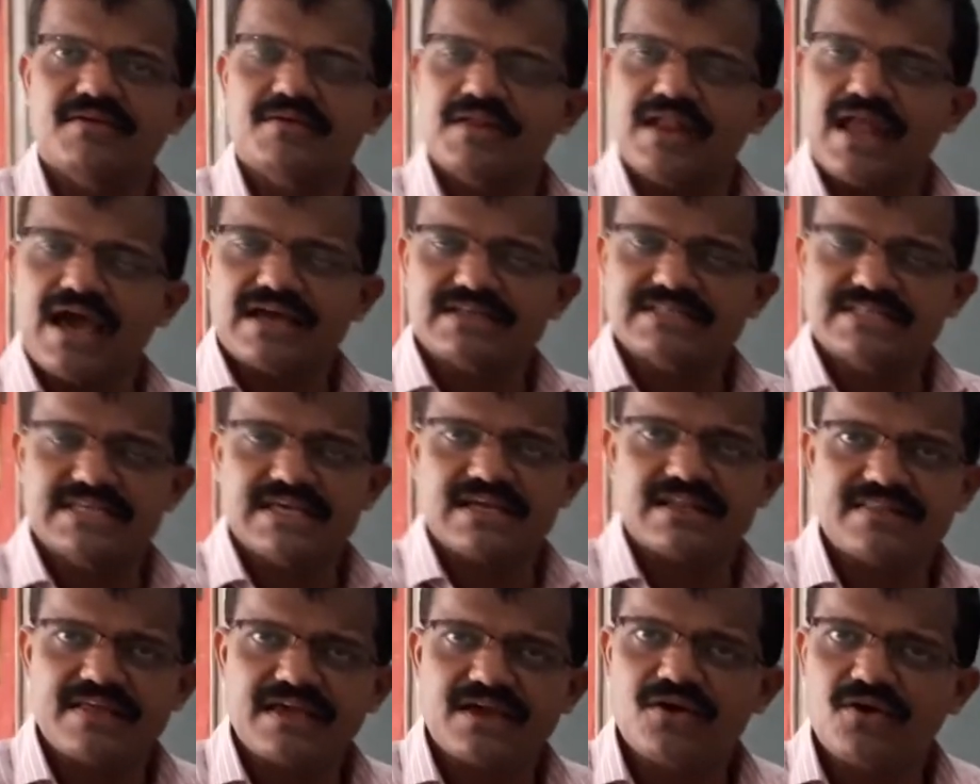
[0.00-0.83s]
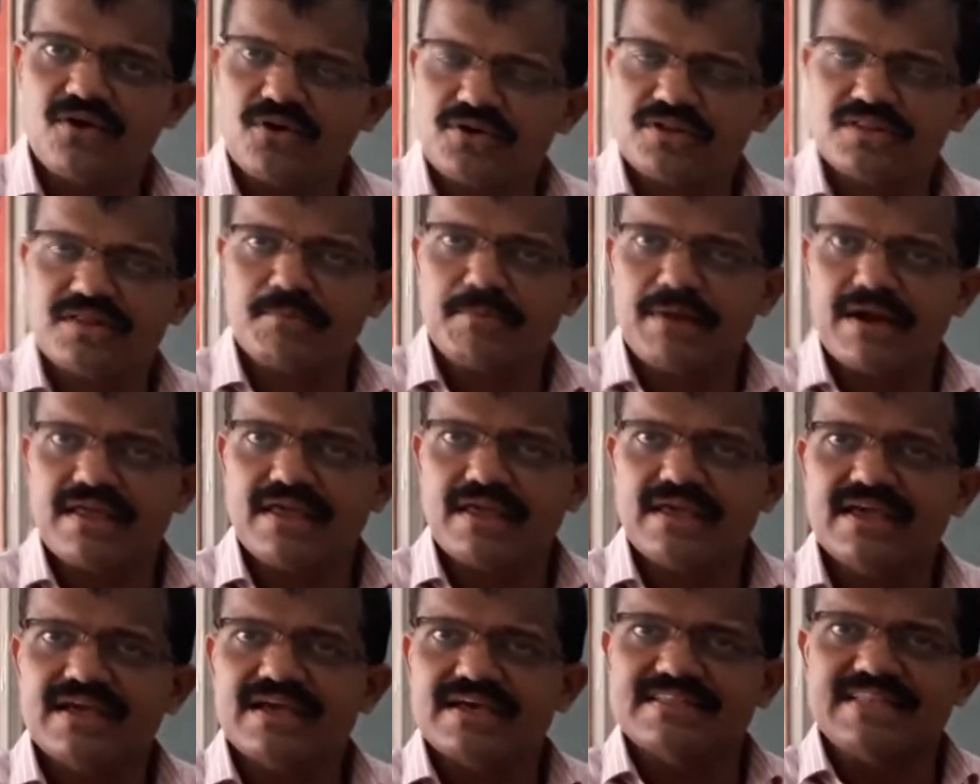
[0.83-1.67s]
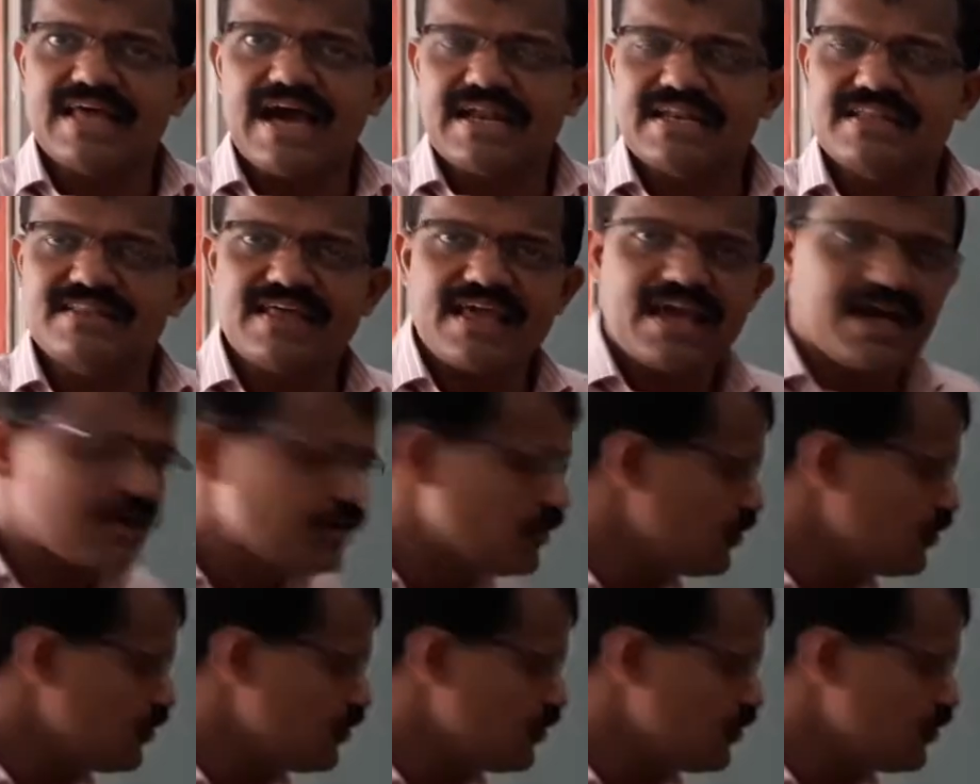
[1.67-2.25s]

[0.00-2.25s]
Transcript: Last year they got the money that they are